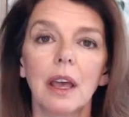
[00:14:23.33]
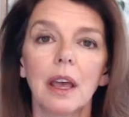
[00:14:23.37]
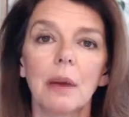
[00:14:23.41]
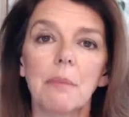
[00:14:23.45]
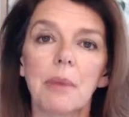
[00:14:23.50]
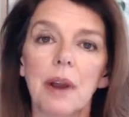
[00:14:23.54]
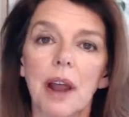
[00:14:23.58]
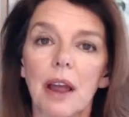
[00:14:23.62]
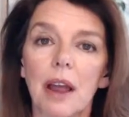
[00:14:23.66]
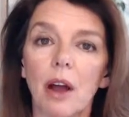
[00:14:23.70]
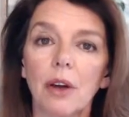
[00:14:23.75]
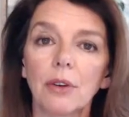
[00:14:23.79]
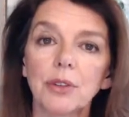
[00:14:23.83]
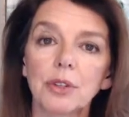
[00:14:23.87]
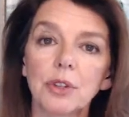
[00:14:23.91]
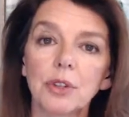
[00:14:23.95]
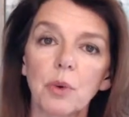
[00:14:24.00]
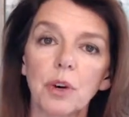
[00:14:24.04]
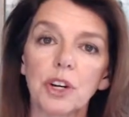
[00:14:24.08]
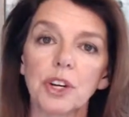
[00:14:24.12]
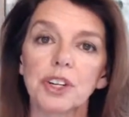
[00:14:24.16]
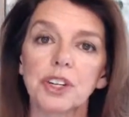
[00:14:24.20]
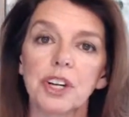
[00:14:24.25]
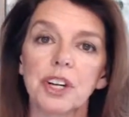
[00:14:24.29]
But I also
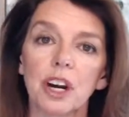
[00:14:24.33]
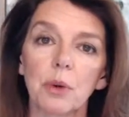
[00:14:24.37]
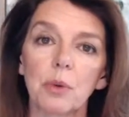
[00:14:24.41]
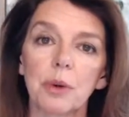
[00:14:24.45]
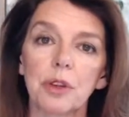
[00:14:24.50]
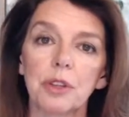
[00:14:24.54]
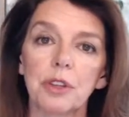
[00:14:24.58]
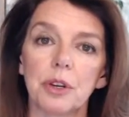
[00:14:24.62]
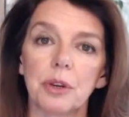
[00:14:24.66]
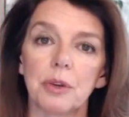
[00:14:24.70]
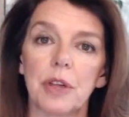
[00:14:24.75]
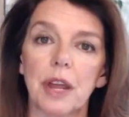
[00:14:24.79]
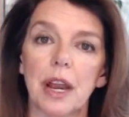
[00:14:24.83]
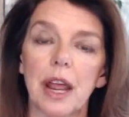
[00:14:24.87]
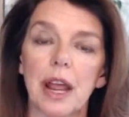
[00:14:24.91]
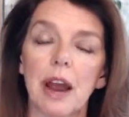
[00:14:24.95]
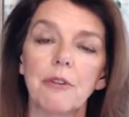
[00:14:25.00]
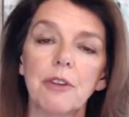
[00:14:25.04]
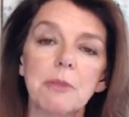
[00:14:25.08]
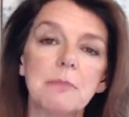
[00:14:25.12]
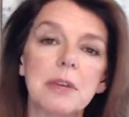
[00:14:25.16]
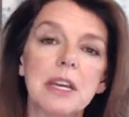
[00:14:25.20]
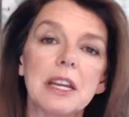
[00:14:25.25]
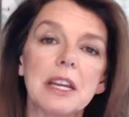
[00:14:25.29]
want to share with you that
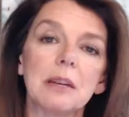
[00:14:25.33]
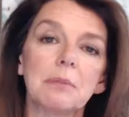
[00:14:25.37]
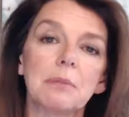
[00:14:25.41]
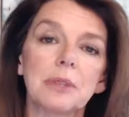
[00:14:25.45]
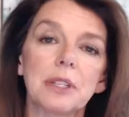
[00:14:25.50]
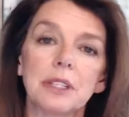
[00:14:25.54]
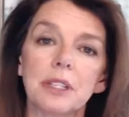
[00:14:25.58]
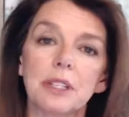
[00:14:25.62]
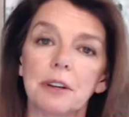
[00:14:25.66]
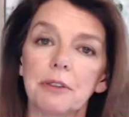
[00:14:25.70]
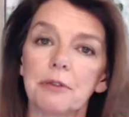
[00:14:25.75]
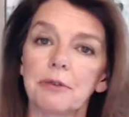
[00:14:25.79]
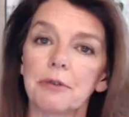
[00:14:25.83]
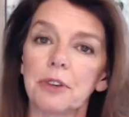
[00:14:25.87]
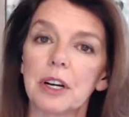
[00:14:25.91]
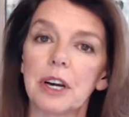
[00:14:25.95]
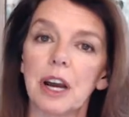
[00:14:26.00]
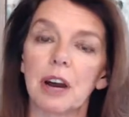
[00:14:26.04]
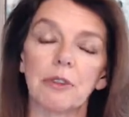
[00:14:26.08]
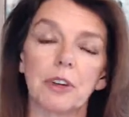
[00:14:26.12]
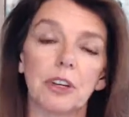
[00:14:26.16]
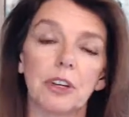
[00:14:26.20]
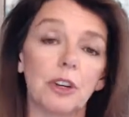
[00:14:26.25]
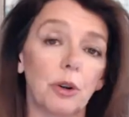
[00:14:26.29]
every medium's different,
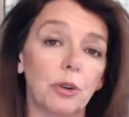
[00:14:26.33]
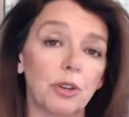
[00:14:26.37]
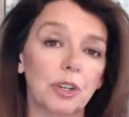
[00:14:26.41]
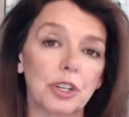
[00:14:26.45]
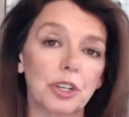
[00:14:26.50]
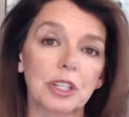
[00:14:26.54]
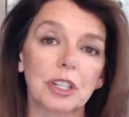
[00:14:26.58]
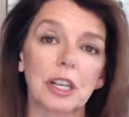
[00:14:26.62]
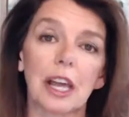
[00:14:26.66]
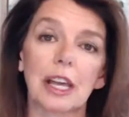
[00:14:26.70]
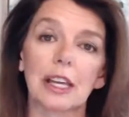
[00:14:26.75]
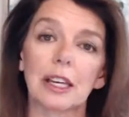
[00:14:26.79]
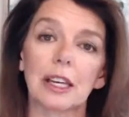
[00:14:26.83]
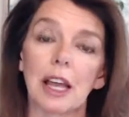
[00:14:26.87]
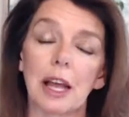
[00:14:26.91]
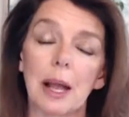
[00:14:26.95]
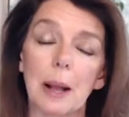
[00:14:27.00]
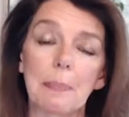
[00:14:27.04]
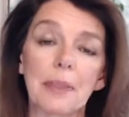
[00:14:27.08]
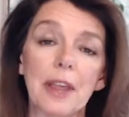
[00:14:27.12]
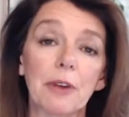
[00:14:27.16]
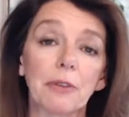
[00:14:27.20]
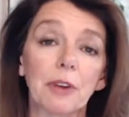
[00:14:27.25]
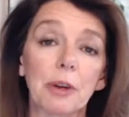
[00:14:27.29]
just like
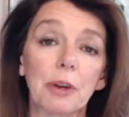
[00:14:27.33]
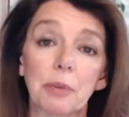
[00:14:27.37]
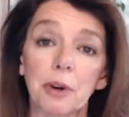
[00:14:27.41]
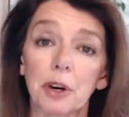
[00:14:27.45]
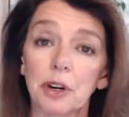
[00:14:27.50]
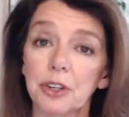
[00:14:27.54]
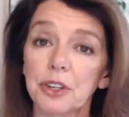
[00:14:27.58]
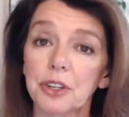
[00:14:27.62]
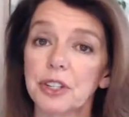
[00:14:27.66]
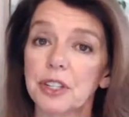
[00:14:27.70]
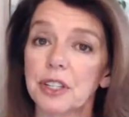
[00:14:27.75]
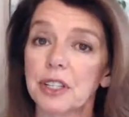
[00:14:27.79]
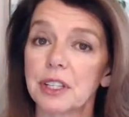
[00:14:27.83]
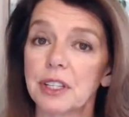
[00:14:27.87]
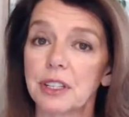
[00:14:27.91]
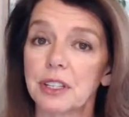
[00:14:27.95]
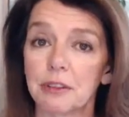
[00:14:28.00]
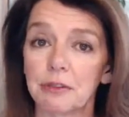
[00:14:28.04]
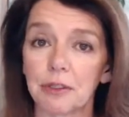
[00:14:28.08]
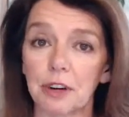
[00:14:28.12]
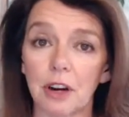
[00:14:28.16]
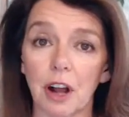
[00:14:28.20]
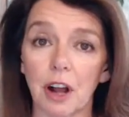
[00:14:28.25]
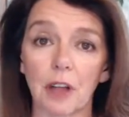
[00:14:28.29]
every person's
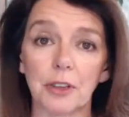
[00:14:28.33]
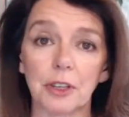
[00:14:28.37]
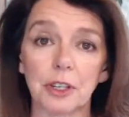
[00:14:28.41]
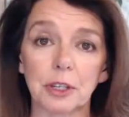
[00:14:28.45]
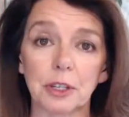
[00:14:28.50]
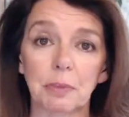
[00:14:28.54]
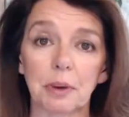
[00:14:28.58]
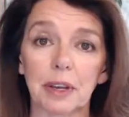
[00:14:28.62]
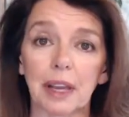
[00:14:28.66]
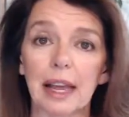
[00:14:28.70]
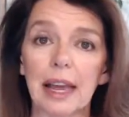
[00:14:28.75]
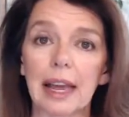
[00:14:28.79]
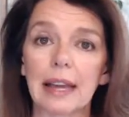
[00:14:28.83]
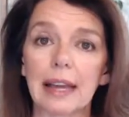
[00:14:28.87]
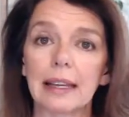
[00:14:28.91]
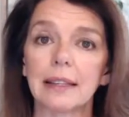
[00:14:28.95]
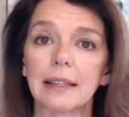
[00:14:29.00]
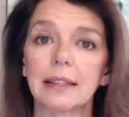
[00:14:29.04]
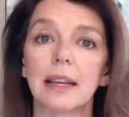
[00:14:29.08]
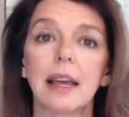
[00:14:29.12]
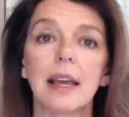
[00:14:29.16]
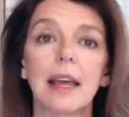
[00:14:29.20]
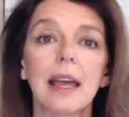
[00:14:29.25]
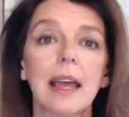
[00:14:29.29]
different on this
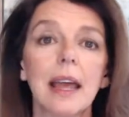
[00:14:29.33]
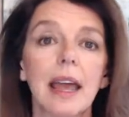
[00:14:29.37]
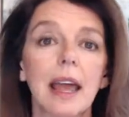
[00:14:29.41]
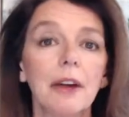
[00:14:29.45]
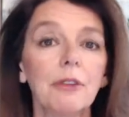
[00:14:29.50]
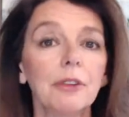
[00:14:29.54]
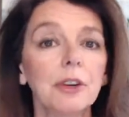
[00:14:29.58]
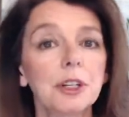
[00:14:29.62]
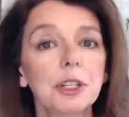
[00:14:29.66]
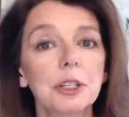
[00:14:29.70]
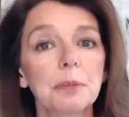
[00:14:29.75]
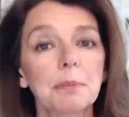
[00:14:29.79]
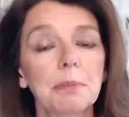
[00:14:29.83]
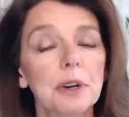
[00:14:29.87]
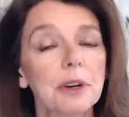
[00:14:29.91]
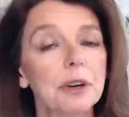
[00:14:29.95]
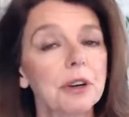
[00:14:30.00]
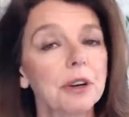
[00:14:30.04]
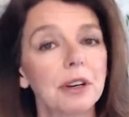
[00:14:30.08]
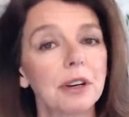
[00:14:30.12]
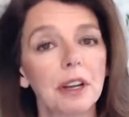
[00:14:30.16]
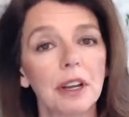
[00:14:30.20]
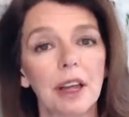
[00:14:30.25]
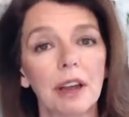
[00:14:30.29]
planet. Every
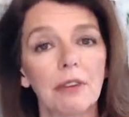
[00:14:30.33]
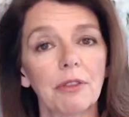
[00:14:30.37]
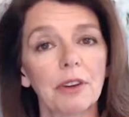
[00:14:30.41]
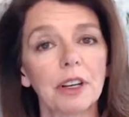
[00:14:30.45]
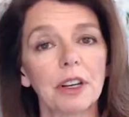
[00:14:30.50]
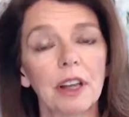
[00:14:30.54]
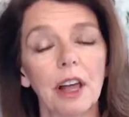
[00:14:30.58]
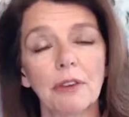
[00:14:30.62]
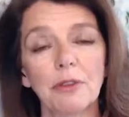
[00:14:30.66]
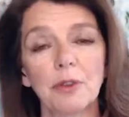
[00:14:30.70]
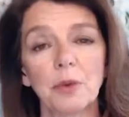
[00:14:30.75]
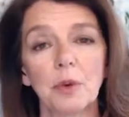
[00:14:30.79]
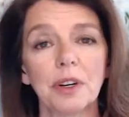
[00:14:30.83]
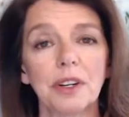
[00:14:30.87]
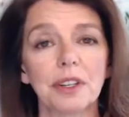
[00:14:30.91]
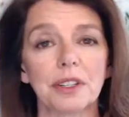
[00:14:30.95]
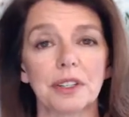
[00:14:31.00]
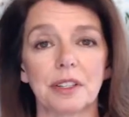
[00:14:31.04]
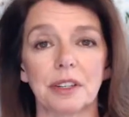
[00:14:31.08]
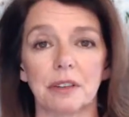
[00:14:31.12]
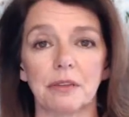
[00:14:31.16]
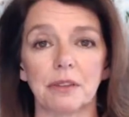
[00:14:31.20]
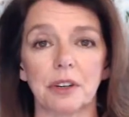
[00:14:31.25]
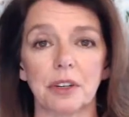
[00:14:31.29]
spirit, every loved one is
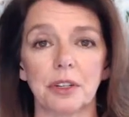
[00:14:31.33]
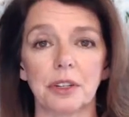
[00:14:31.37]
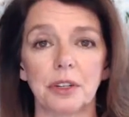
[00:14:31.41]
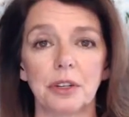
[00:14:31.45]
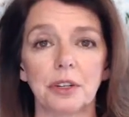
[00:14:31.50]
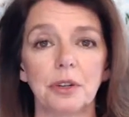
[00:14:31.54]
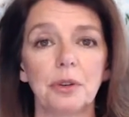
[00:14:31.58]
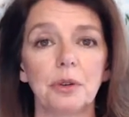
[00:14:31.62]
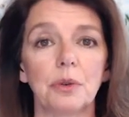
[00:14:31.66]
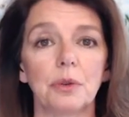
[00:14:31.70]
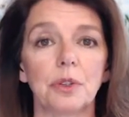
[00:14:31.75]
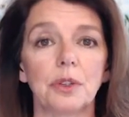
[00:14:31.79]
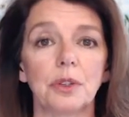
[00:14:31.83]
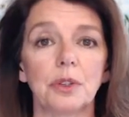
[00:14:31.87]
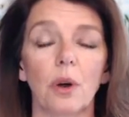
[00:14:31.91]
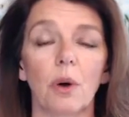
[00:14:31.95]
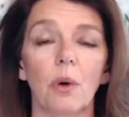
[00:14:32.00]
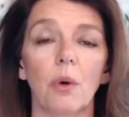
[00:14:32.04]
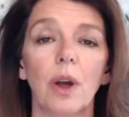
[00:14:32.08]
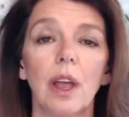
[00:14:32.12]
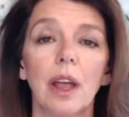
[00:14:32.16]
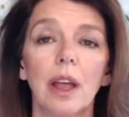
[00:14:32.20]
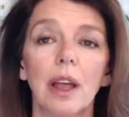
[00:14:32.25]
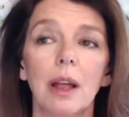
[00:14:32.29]
different too.
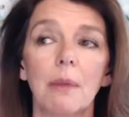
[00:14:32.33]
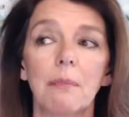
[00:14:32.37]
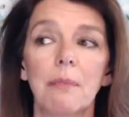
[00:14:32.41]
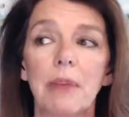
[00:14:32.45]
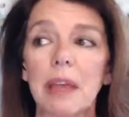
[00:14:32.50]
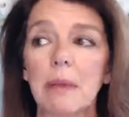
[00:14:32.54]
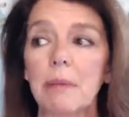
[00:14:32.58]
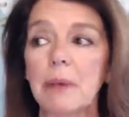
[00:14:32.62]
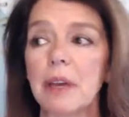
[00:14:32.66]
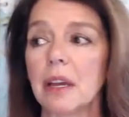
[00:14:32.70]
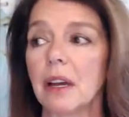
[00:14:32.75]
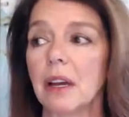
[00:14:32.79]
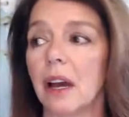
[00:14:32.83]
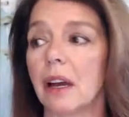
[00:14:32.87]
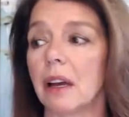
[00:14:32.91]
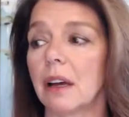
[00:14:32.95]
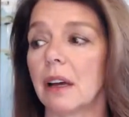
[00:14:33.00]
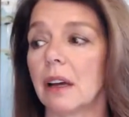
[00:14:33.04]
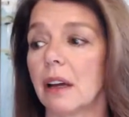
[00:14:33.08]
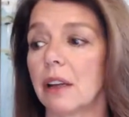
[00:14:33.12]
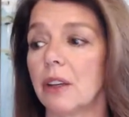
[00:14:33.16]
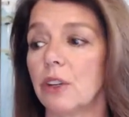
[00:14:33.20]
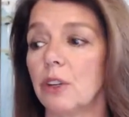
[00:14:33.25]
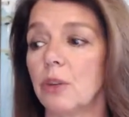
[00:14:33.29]
So maybe
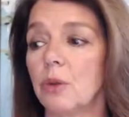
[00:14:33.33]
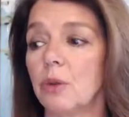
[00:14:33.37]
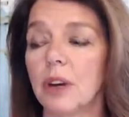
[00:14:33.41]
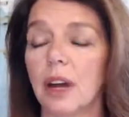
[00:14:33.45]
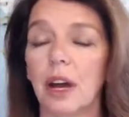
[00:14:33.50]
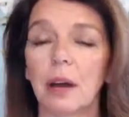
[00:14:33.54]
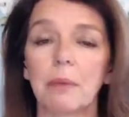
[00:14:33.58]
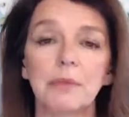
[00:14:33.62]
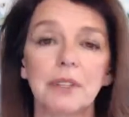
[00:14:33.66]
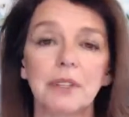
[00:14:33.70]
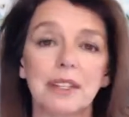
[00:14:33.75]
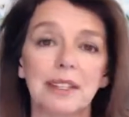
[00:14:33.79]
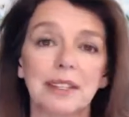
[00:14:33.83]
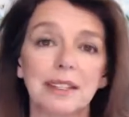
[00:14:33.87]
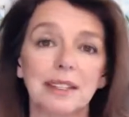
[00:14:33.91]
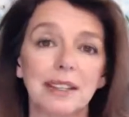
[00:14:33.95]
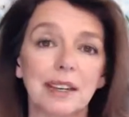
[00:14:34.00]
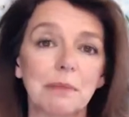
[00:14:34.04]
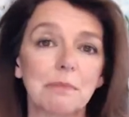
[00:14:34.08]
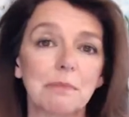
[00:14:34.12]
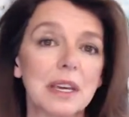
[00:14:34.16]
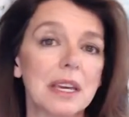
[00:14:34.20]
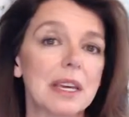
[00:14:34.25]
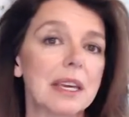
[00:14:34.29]
you come to see
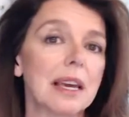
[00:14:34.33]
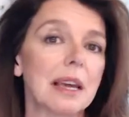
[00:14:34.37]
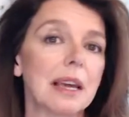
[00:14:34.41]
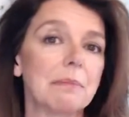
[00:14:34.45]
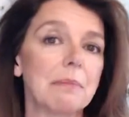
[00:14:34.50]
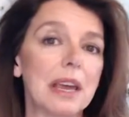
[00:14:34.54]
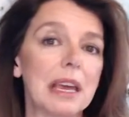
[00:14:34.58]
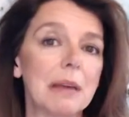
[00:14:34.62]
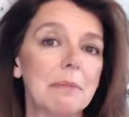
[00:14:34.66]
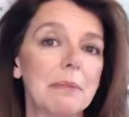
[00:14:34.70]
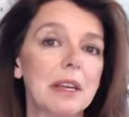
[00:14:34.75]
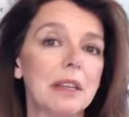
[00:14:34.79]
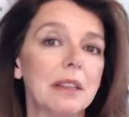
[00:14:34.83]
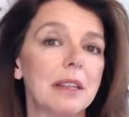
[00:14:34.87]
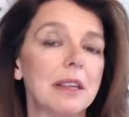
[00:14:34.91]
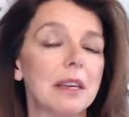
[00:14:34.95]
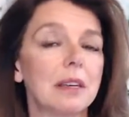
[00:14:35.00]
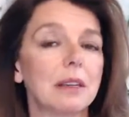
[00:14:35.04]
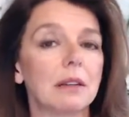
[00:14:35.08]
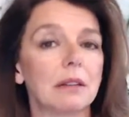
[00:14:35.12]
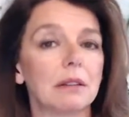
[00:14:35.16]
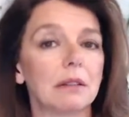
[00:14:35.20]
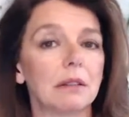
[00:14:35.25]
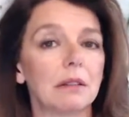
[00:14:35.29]
me, and maybe
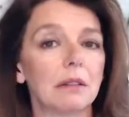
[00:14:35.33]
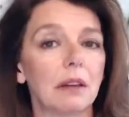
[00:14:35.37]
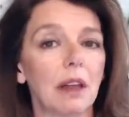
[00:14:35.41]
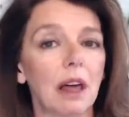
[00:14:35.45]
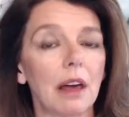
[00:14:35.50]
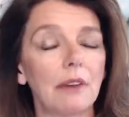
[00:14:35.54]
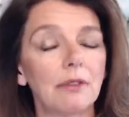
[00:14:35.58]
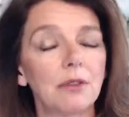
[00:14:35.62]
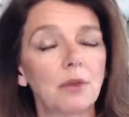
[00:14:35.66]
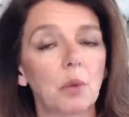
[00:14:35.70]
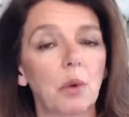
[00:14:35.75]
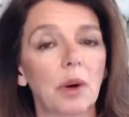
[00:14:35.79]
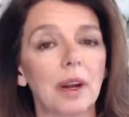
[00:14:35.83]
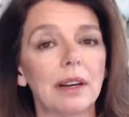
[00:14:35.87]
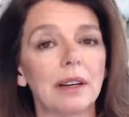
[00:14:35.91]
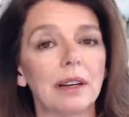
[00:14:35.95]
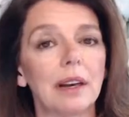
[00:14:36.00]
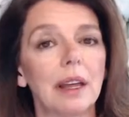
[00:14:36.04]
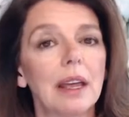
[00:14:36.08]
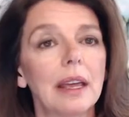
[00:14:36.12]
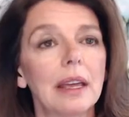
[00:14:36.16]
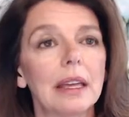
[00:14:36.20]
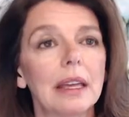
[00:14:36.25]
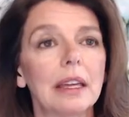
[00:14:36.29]
the loved one
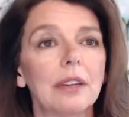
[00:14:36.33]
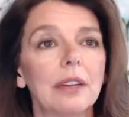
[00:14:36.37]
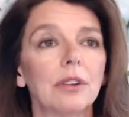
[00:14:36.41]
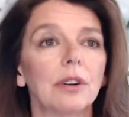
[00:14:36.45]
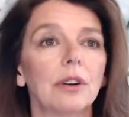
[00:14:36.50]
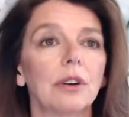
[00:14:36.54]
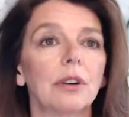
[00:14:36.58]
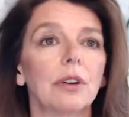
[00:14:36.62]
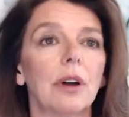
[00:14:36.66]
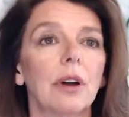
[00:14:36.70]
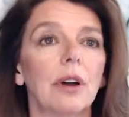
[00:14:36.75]
either